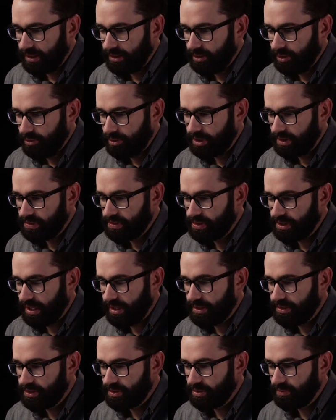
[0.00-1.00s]
Lucas
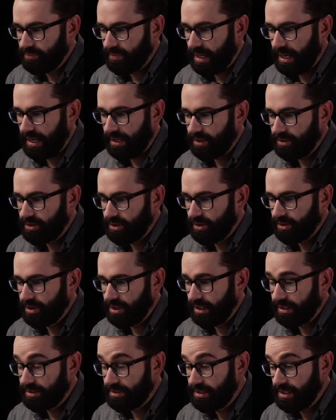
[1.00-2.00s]
says, Matt, do you
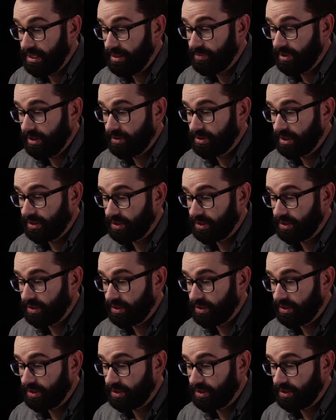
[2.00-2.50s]
think demons